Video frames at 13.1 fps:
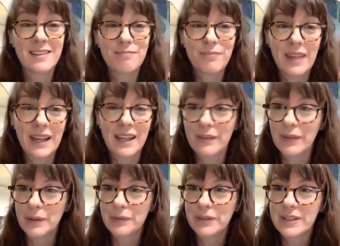thank
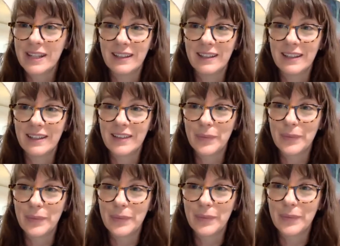everyone for attending as
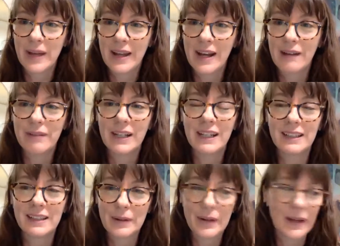well, and our
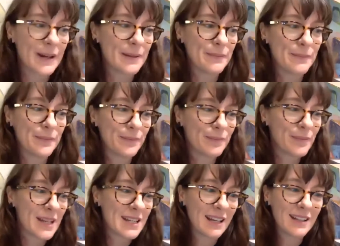regular
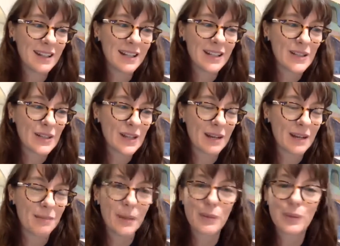attendees
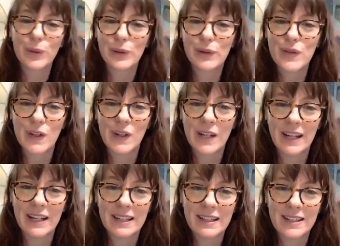and people who have
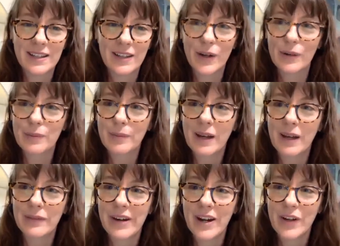donated to help
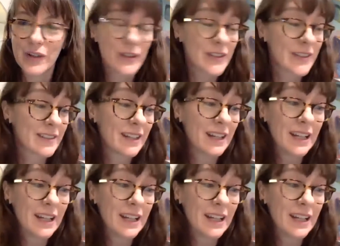cover our costs.